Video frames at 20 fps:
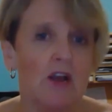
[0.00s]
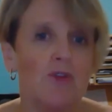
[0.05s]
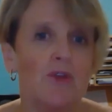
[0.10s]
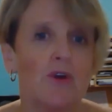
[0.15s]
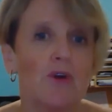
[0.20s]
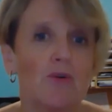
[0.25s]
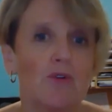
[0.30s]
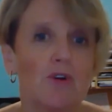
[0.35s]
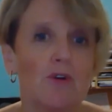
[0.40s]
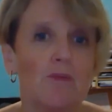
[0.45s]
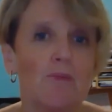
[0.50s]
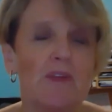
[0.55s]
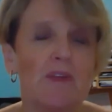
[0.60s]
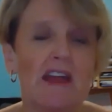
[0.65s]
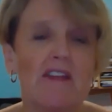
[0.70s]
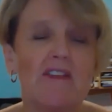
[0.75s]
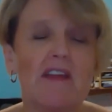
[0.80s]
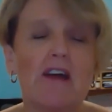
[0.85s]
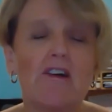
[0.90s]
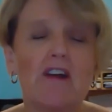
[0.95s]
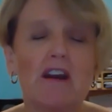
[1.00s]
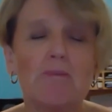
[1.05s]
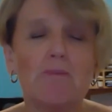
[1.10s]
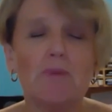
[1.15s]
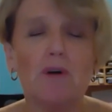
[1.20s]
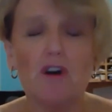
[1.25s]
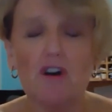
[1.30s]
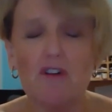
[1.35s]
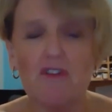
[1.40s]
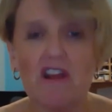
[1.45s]
The group that they're in
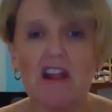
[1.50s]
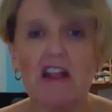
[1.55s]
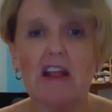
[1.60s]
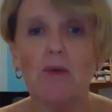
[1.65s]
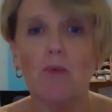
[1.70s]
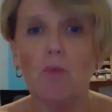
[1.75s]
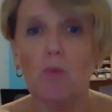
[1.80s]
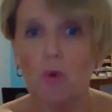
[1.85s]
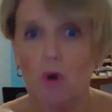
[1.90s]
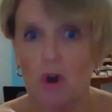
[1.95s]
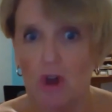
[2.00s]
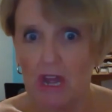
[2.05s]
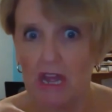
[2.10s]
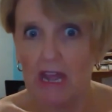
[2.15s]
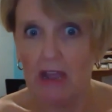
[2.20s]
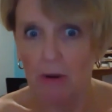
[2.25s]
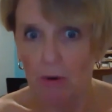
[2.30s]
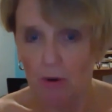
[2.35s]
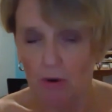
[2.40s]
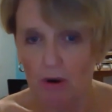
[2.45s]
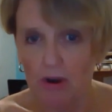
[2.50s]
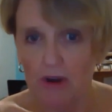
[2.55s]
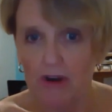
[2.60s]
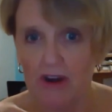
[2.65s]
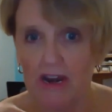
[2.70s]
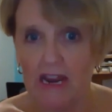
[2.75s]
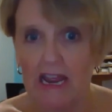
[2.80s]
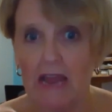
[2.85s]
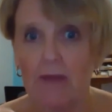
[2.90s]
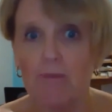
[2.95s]
perfectly working
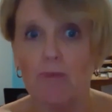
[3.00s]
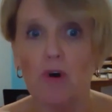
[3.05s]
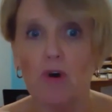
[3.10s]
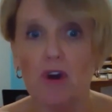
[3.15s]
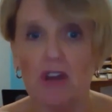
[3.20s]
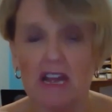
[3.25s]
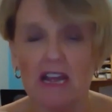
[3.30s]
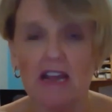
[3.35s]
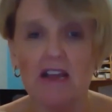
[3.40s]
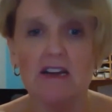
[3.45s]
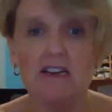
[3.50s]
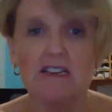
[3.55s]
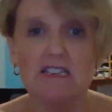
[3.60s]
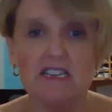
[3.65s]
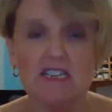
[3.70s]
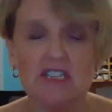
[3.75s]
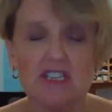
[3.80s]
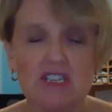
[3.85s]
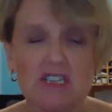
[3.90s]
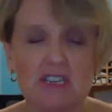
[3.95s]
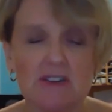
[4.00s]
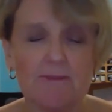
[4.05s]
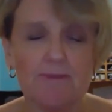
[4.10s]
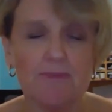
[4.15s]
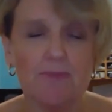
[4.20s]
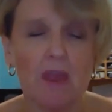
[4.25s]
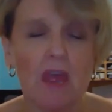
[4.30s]
order and working condition,